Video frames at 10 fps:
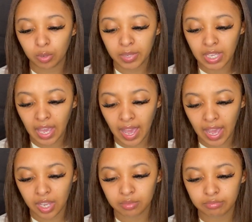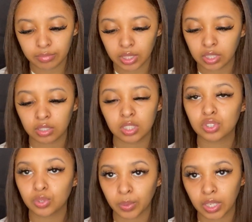be an ad, but it's
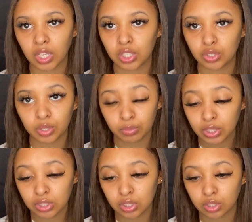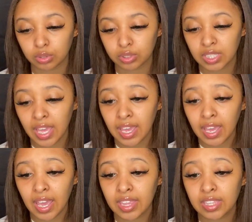quick, and you can press close,
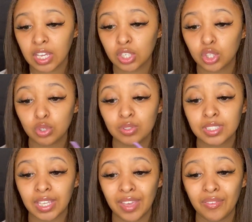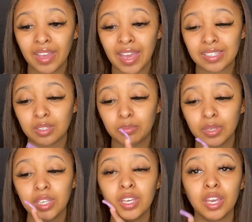and then you save it as a
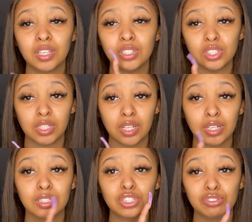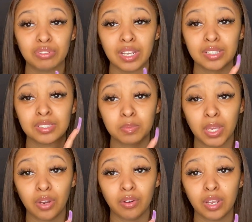PNG
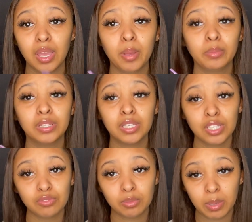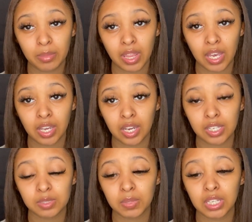transparent. Please remember that,
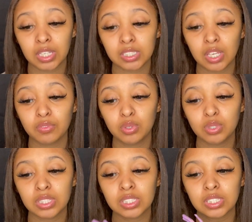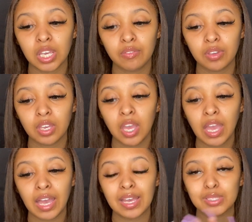guys, because if you just save it
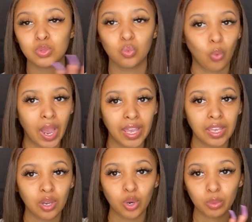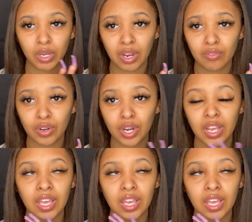as white or whatever,